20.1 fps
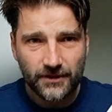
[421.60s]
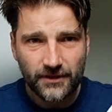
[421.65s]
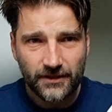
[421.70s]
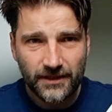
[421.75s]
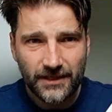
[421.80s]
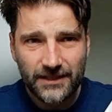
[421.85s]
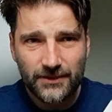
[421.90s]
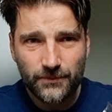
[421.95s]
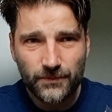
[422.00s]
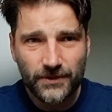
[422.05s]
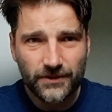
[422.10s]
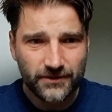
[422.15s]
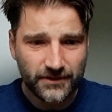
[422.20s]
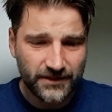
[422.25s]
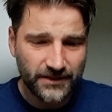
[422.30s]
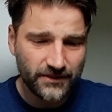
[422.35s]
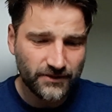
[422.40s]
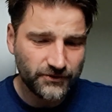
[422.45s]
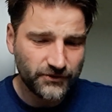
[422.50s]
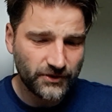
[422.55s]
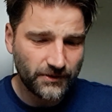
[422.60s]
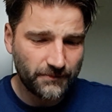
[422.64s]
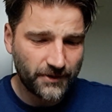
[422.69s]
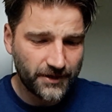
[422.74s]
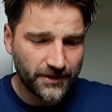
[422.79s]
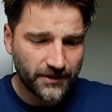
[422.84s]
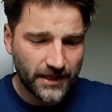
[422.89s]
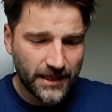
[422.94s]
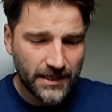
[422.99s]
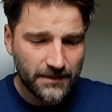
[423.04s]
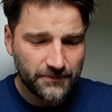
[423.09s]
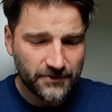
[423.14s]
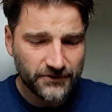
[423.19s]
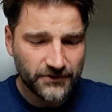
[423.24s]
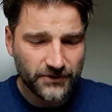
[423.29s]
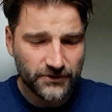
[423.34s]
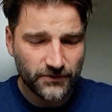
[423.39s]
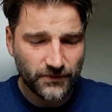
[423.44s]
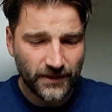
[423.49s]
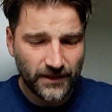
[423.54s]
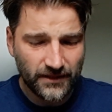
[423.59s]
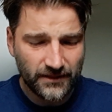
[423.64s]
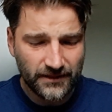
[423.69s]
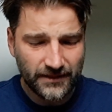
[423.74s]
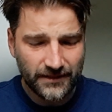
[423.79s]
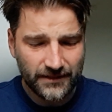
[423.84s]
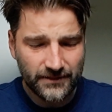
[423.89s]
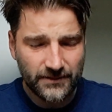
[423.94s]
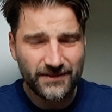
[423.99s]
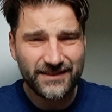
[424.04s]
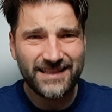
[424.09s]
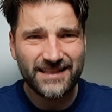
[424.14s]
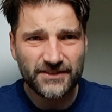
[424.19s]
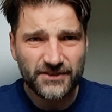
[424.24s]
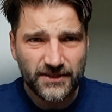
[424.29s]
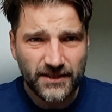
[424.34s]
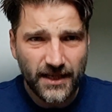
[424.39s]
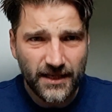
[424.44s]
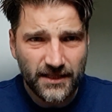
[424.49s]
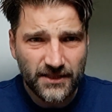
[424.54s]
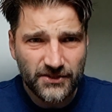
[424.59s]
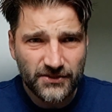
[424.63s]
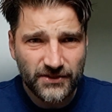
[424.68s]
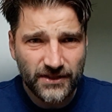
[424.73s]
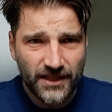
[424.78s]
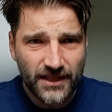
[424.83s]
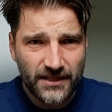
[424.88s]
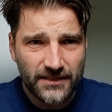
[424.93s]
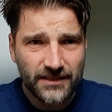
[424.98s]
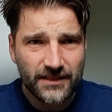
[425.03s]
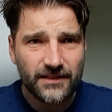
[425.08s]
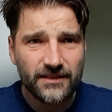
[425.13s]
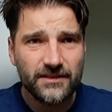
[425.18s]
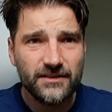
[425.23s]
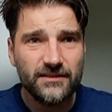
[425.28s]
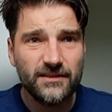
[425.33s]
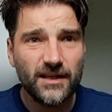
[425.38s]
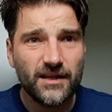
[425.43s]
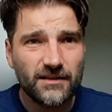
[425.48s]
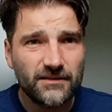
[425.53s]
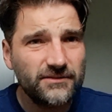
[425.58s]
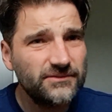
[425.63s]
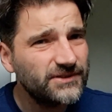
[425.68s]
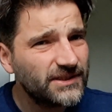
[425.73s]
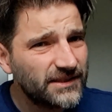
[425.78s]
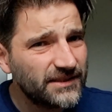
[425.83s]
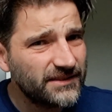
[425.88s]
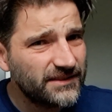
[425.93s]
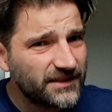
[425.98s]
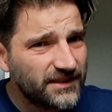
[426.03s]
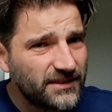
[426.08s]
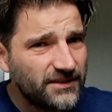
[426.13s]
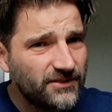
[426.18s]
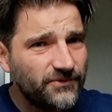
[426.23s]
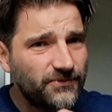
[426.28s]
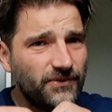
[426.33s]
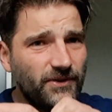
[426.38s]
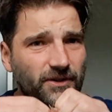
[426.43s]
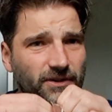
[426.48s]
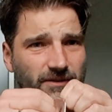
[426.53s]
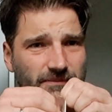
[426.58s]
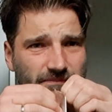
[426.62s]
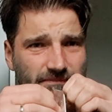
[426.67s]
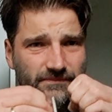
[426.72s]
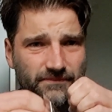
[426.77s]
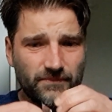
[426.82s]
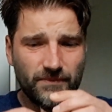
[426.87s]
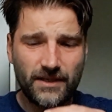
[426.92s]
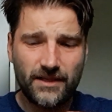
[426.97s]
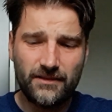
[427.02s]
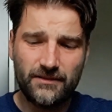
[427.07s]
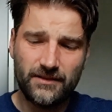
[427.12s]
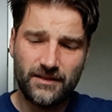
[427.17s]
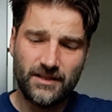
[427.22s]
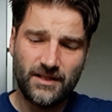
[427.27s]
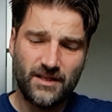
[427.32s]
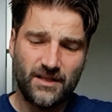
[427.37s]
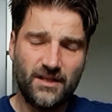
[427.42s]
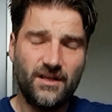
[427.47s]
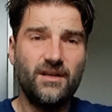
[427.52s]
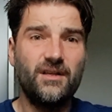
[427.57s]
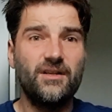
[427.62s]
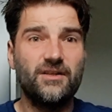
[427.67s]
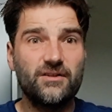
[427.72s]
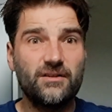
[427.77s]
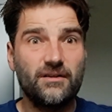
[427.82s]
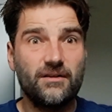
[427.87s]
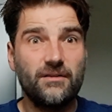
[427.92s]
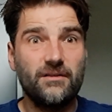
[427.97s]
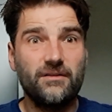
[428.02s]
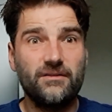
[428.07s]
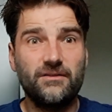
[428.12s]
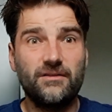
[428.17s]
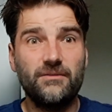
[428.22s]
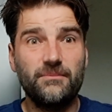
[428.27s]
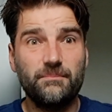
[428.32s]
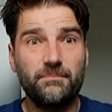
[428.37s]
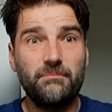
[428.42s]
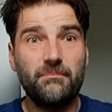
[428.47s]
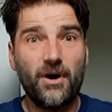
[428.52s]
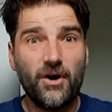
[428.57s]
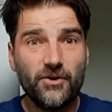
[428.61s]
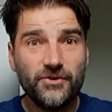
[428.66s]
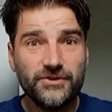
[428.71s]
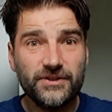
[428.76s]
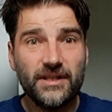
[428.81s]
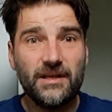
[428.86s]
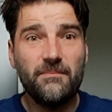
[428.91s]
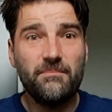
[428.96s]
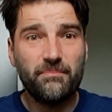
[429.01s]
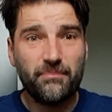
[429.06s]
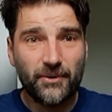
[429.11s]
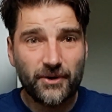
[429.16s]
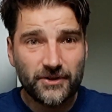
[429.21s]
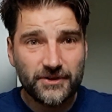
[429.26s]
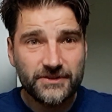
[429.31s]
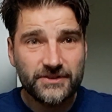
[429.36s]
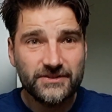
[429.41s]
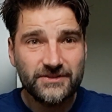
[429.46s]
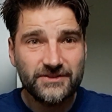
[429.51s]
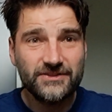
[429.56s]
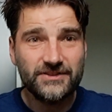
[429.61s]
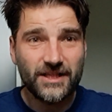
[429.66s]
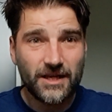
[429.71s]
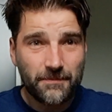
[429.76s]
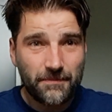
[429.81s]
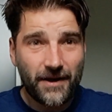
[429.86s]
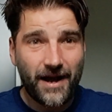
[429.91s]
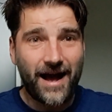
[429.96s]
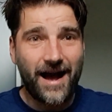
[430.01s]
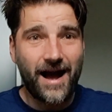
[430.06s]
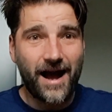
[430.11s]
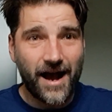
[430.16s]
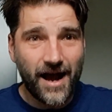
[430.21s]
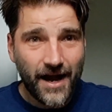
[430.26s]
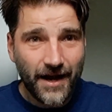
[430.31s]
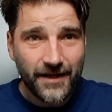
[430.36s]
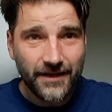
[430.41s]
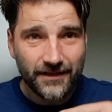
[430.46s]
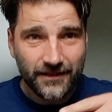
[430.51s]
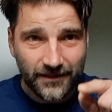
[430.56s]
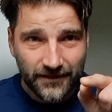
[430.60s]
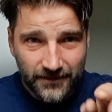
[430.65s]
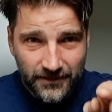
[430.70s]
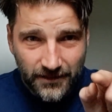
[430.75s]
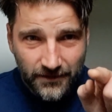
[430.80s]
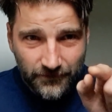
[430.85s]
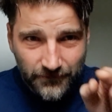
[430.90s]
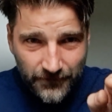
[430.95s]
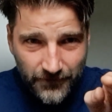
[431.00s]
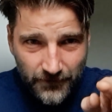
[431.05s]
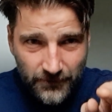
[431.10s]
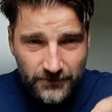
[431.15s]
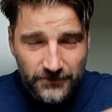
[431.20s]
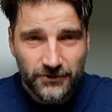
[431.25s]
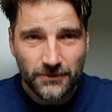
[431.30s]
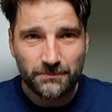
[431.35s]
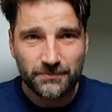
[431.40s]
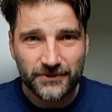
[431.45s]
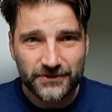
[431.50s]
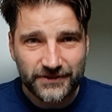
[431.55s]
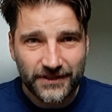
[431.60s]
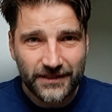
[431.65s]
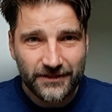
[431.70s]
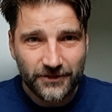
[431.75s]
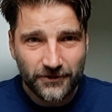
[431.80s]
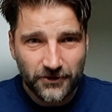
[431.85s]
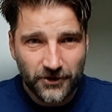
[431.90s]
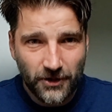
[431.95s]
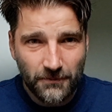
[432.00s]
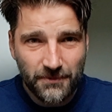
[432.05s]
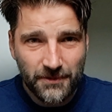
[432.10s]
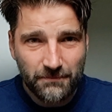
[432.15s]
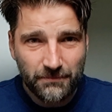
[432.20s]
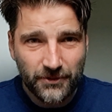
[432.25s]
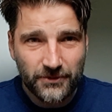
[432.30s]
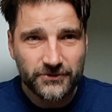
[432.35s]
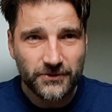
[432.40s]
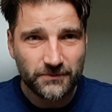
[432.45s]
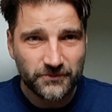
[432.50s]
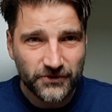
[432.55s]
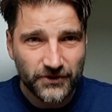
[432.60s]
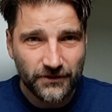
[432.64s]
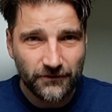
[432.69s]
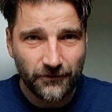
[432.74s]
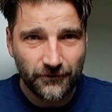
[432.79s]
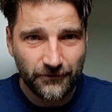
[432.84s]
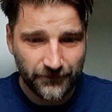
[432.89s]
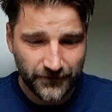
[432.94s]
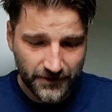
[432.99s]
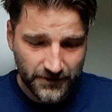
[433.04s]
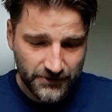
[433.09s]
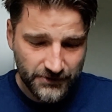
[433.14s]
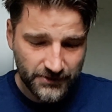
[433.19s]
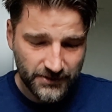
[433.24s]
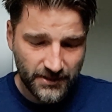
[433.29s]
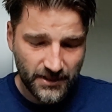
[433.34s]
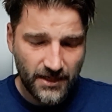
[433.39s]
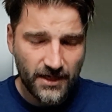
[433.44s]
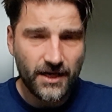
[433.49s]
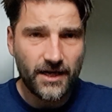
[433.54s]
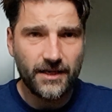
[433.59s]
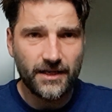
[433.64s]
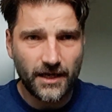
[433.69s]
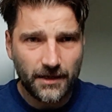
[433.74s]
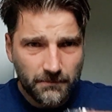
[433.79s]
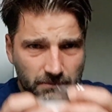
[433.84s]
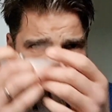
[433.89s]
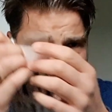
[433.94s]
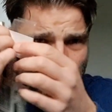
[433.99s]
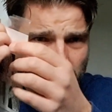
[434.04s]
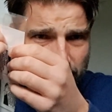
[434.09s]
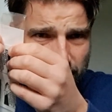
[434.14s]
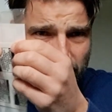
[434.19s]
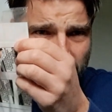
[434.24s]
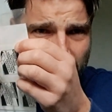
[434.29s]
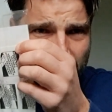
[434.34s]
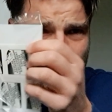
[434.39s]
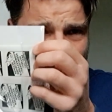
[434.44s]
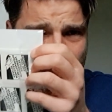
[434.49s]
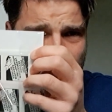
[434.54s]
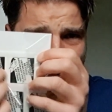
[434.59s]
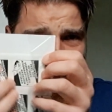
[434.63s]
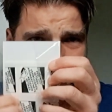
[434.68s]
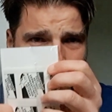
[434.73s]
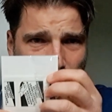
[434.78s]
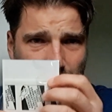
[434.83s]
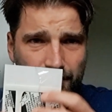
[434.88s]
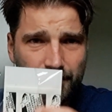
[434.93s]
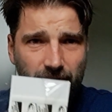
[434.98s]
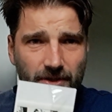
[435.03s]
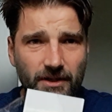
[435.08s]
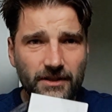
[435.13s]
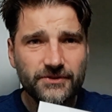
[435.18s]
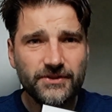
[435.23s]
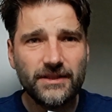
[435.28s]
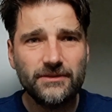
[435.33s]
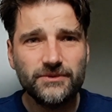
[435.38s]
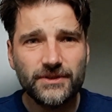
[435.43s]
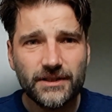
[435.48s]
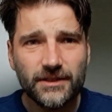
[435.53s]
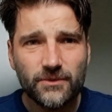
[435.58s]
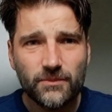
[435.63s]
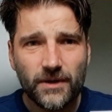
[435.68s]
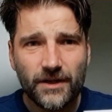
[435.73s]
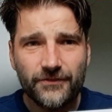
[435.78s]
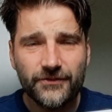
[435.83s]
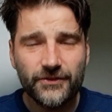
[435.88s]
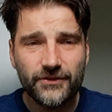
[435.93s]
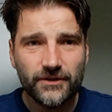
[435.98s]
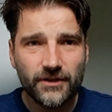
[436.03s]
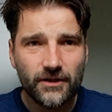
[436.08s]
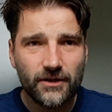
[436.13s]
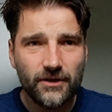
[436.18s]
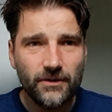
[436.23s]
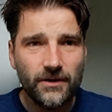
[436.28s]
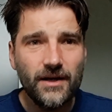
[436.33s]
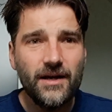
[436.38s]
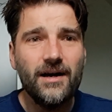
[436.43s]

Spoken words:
It will kill some other animals as well, and that's kind of sad, and they are really needed for, well, the most important tip I can give you to protect your comic books from silverfish. And I'm going to lay this one because I really want to know